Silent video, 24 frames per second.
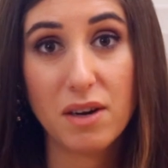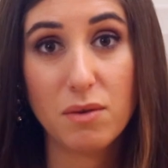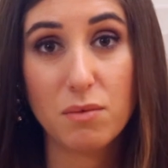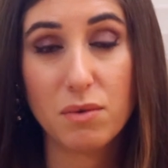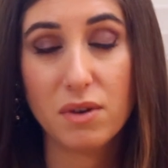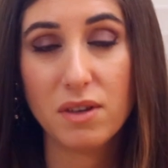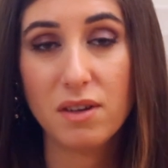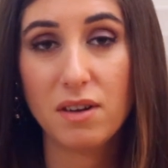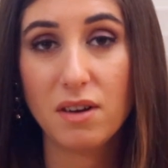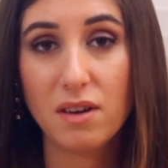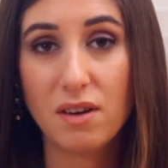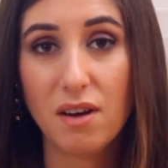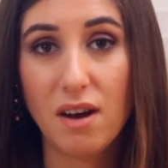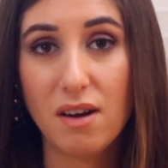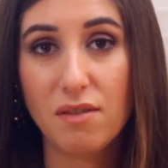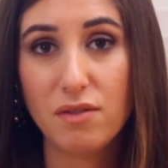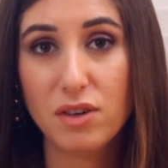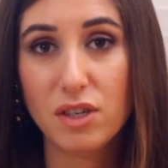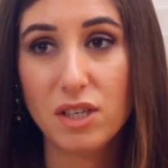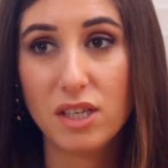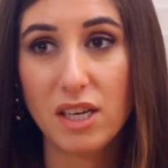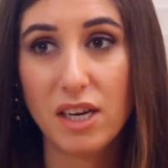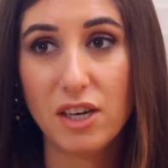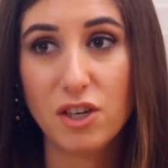had a really good
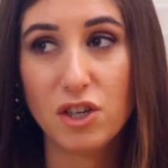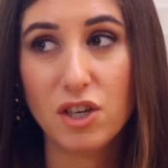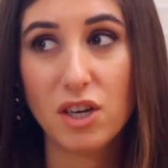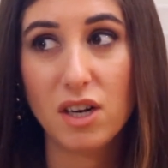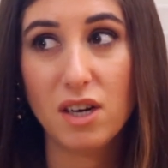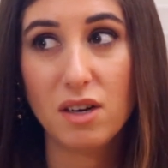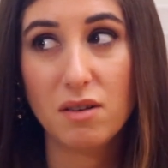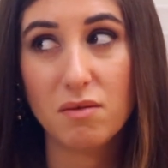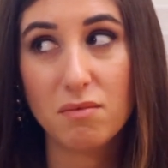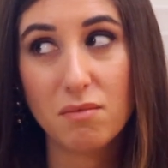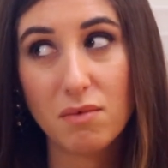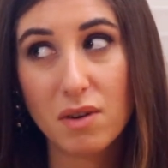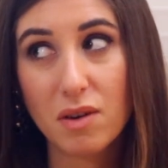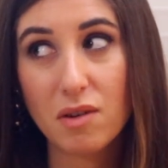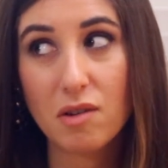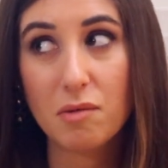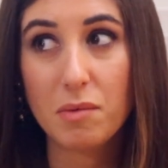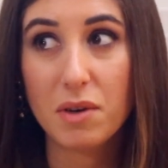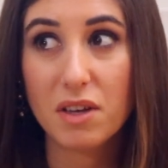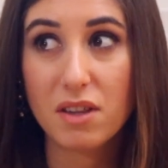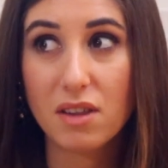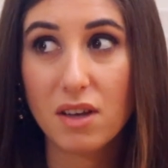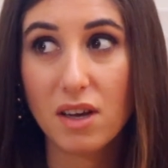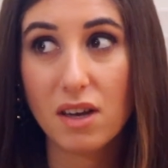conversation, and we were
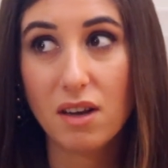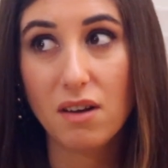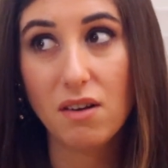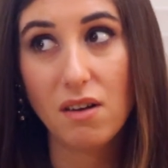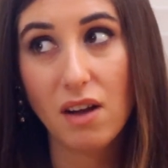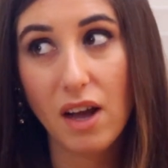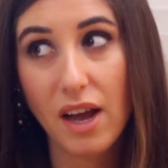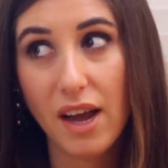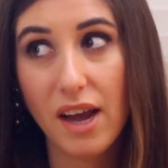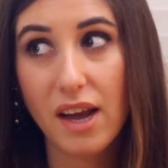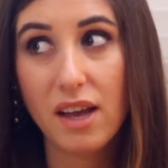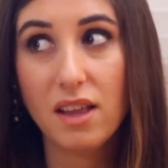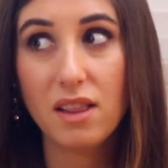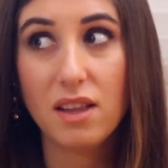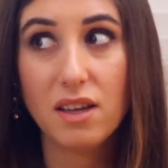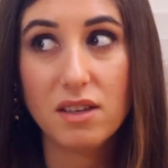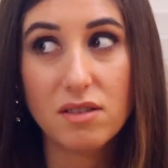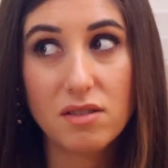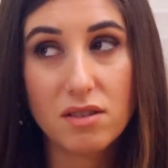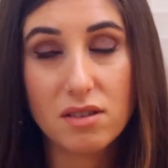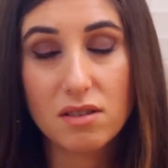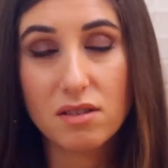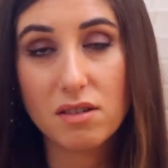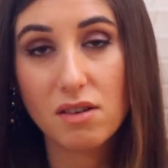both like, okay,
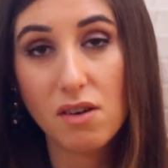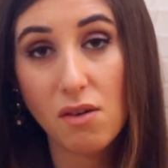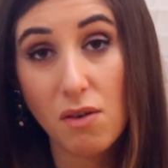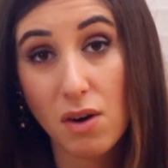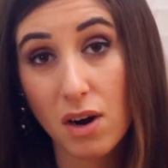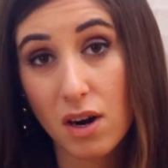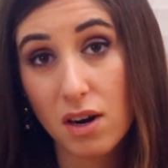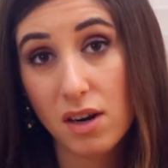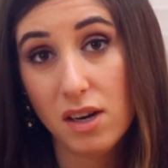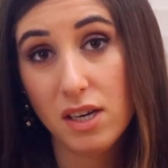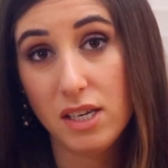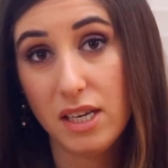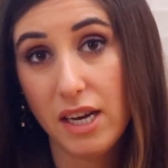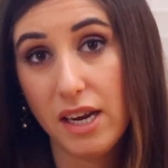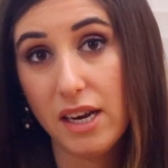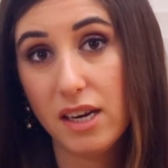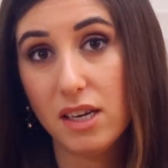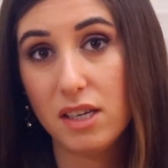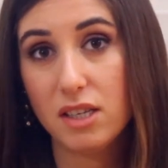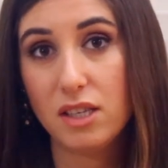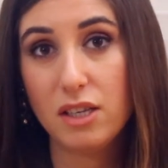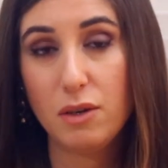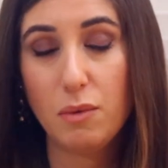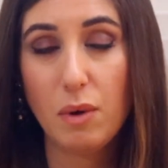let's go out on a date
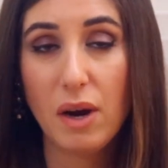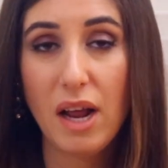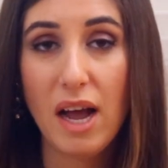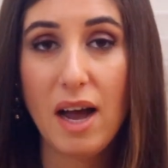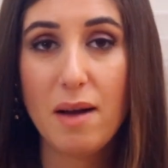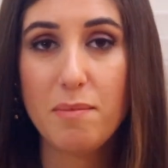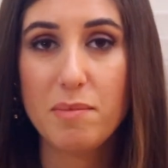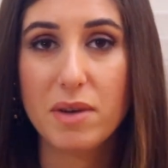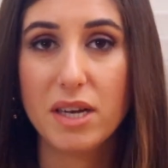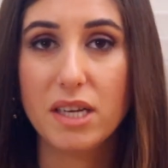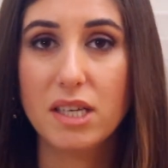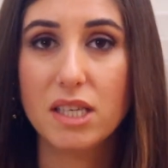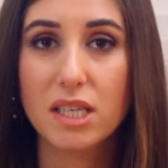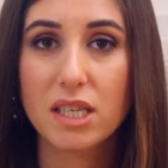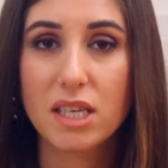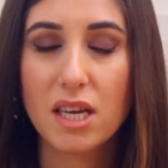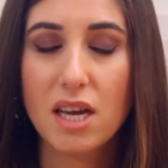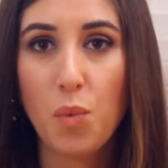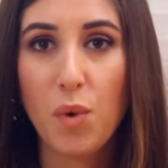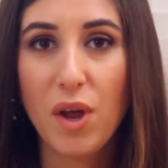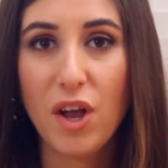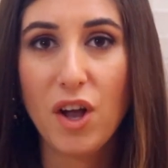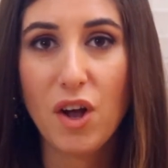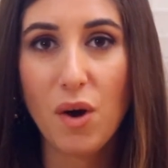and see what happens.
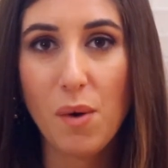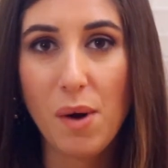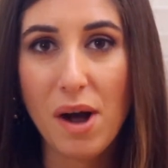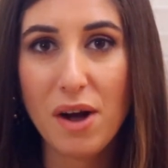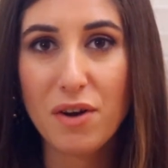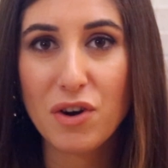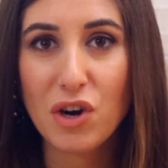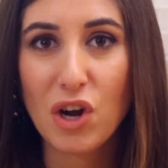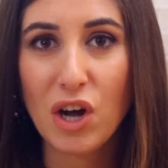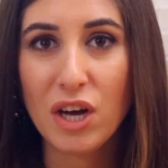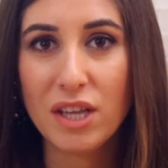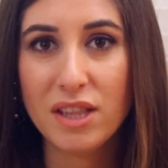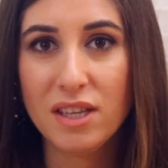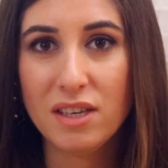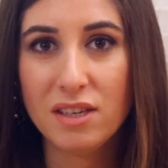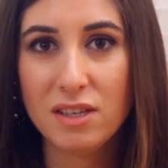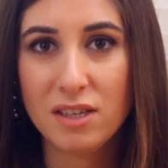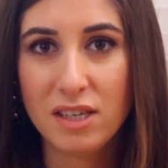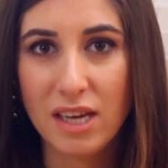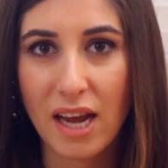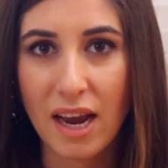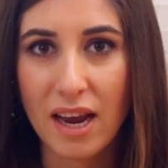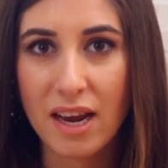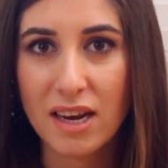We go out on
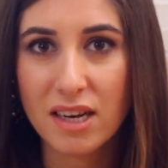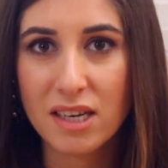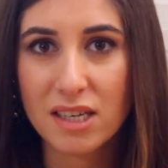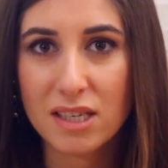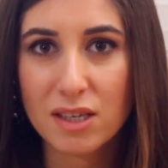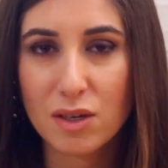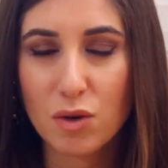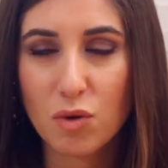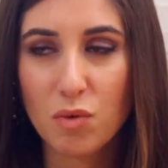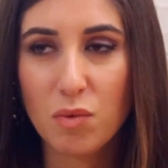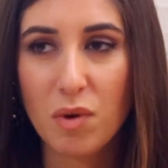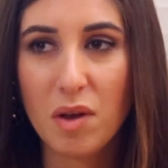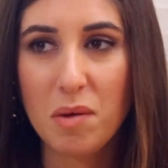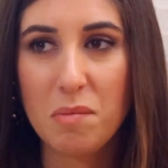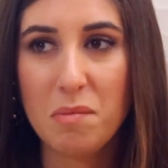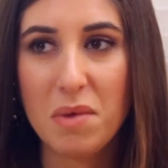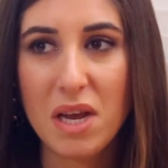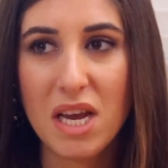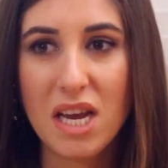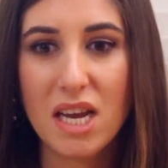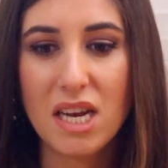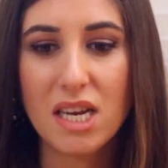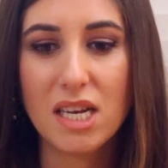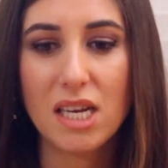this date. We
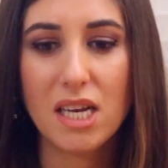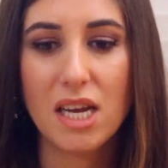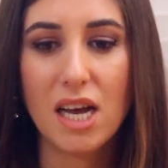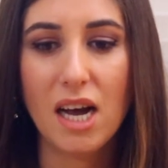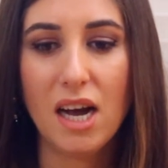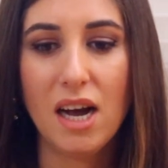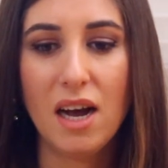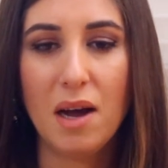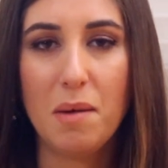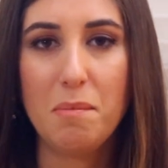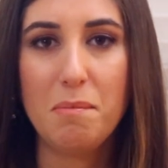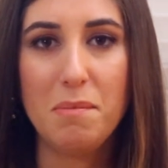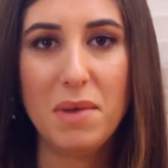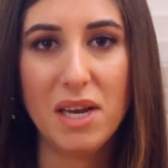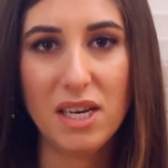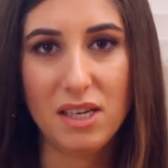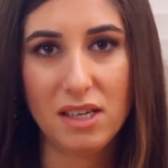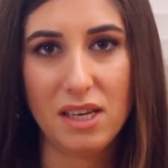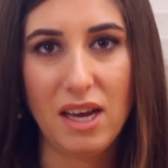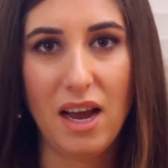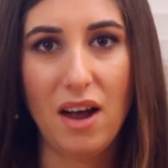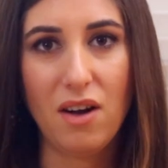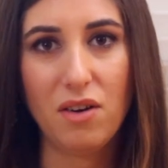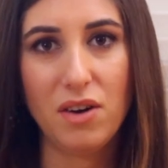meet
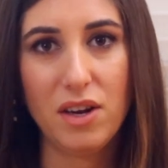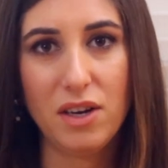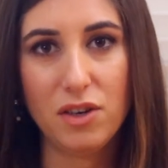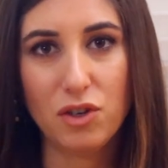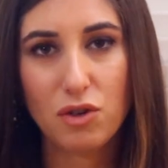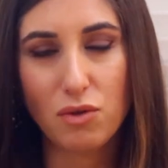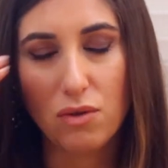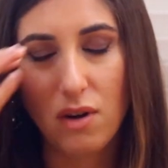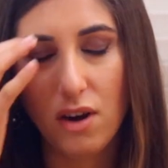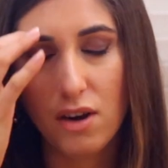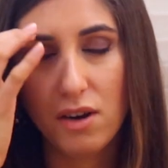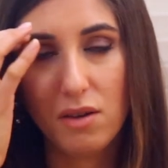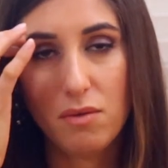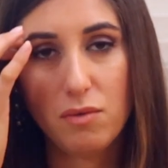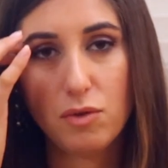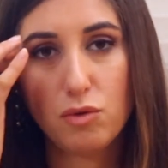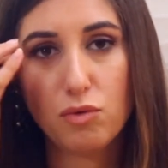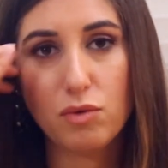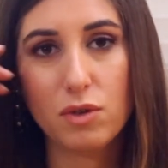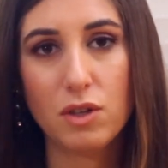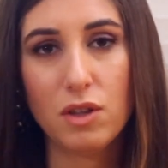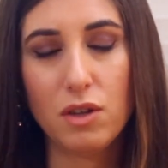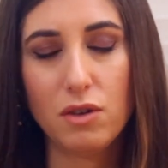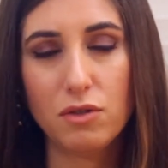Midtown in Toronto,
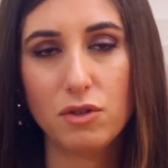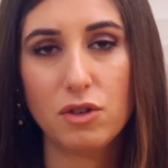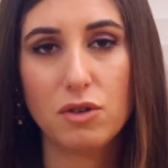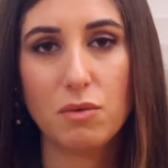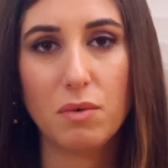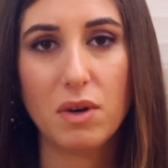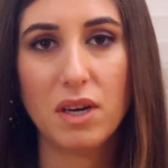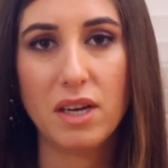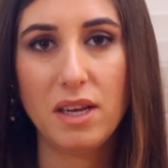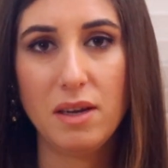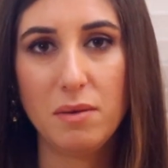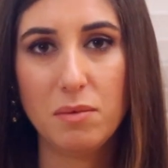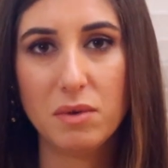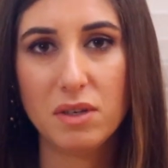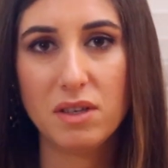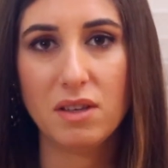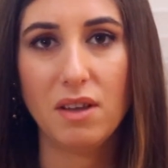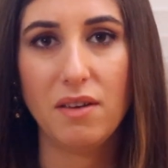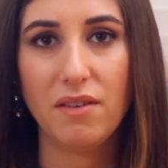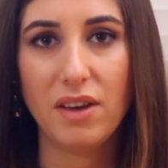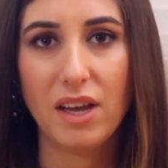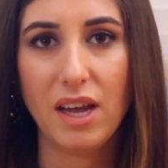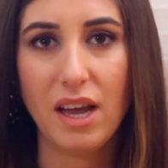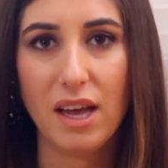which was close to where he was
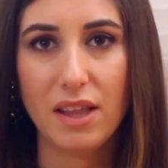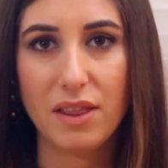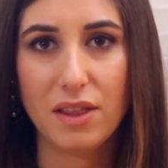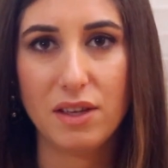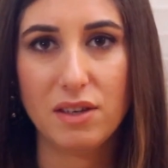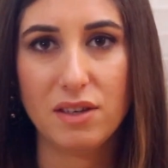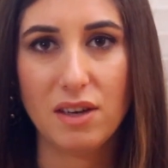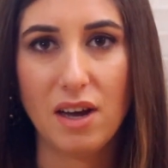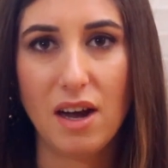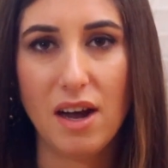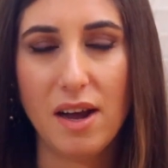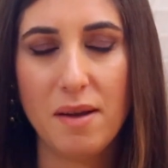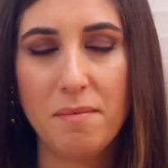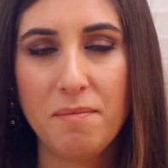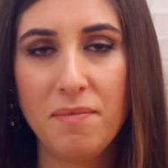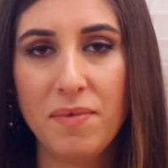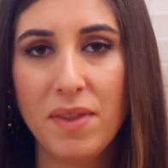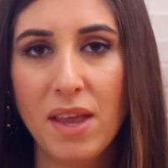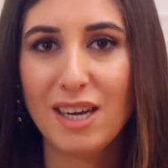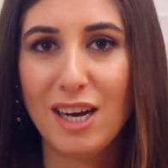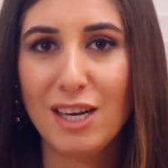living at the time.